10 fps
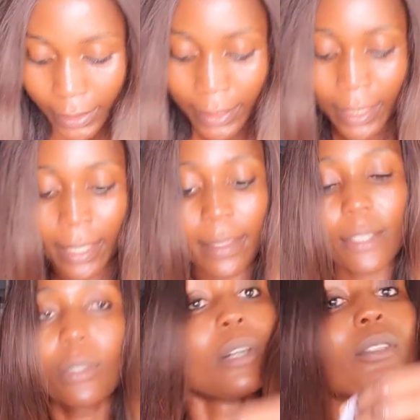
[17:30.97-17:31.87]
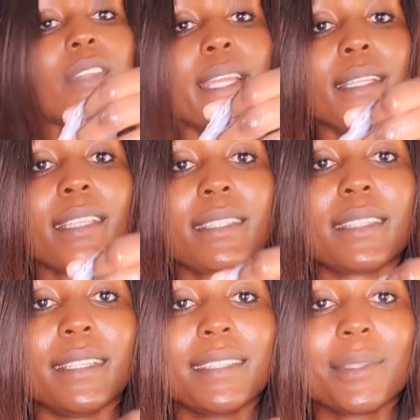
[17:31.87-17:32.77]
And then you go to the
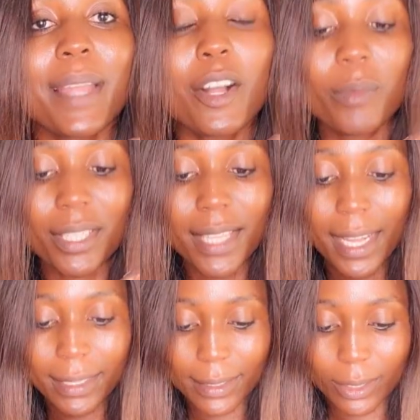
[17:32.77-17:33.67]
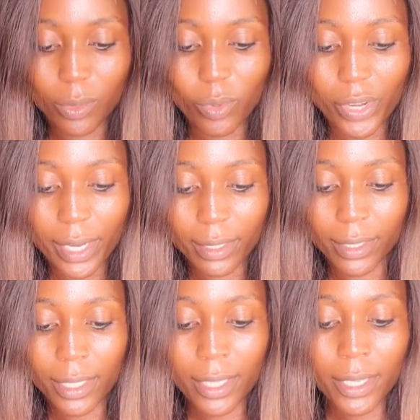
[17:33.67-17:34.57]
intestines. We are almost done. Don't worry.
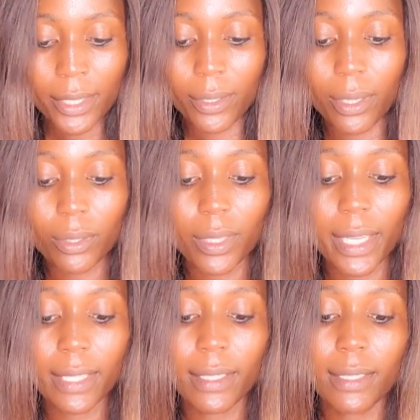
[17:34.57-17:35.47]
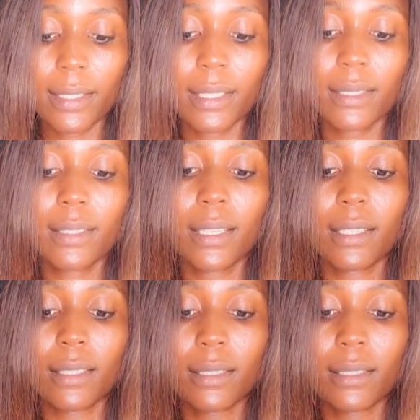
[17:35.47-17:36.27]
You go to the intestines.